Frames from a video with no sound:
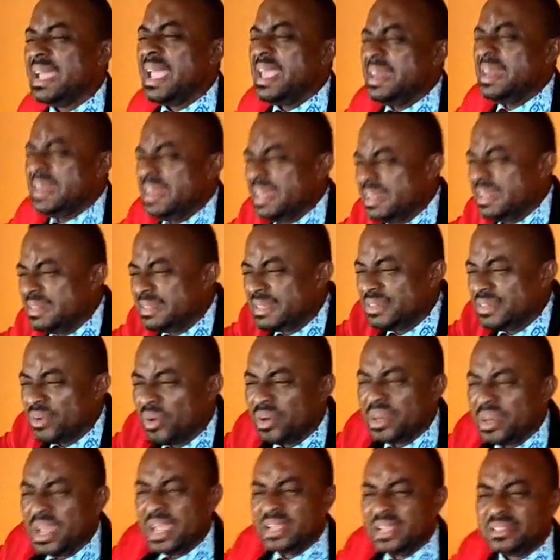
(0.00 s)
than
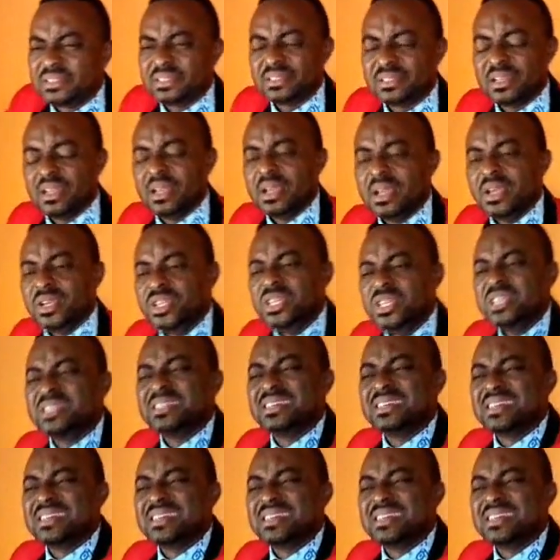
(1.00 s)
anything on earth.